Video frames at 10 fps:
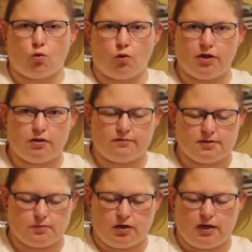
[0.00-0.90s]
oil of
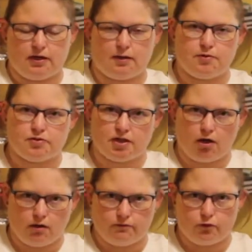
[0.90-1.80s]
some kind. I'm using
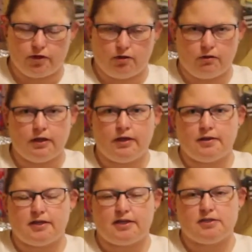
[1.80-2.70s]
olive oil.
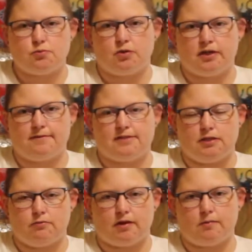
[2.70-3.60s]
That is what I've
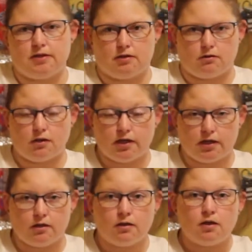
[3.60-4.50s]
seen recommended
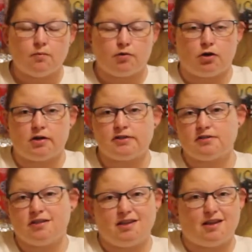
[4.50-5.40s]
online, but
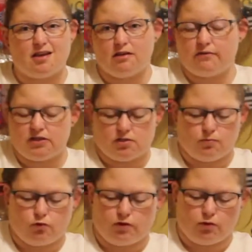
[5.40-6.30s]
honestly, any
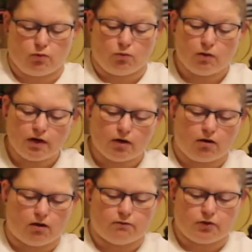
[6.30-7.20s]
vegetable oil will work.
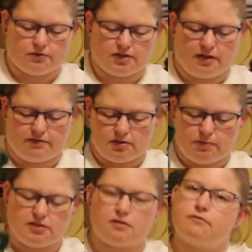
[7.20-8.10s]
Olive oil is kind of
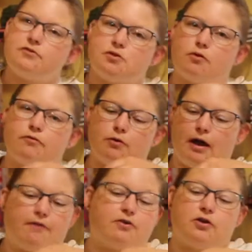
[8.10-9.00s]
expensive, so if you
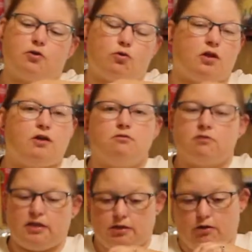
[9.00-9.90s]
have canola
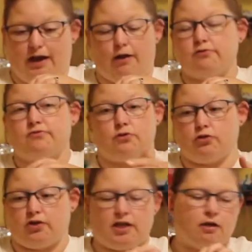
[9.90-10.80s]
in your house for
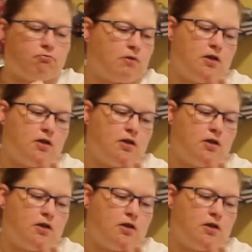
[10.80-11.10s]
cooking,